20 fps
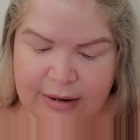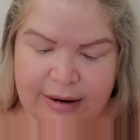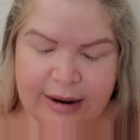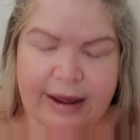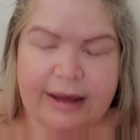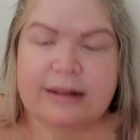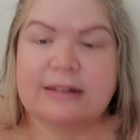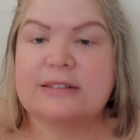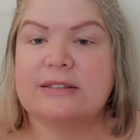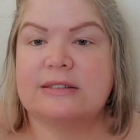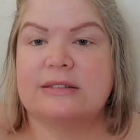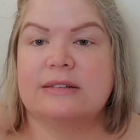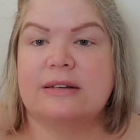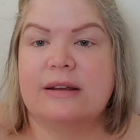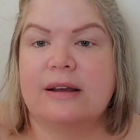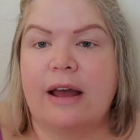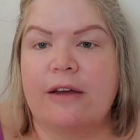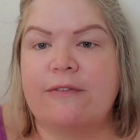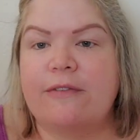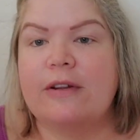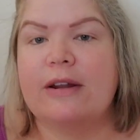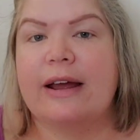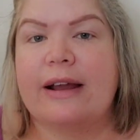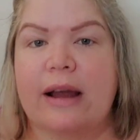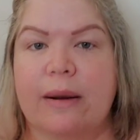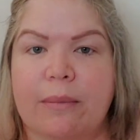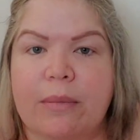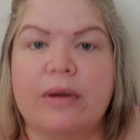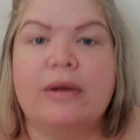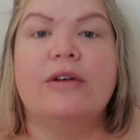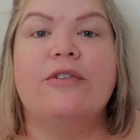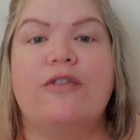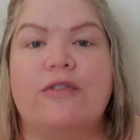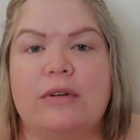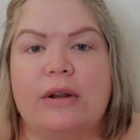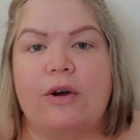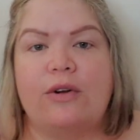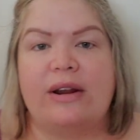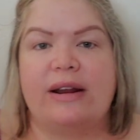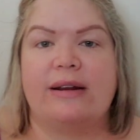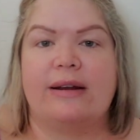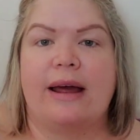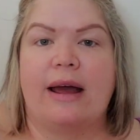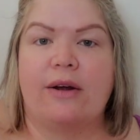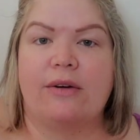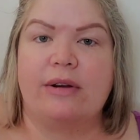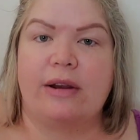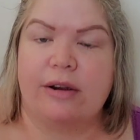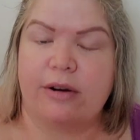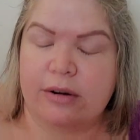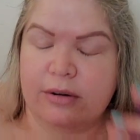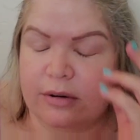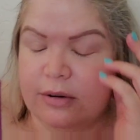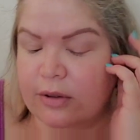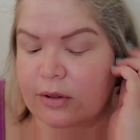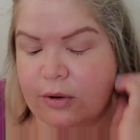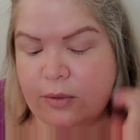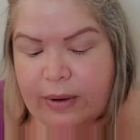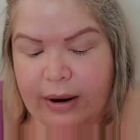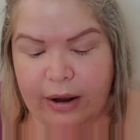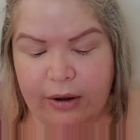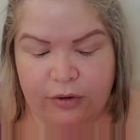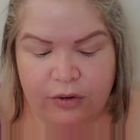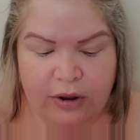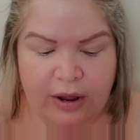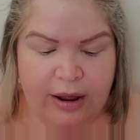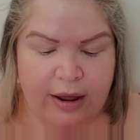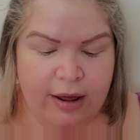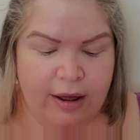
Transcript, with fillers: Next, I feel like I'm floating down here under the ground.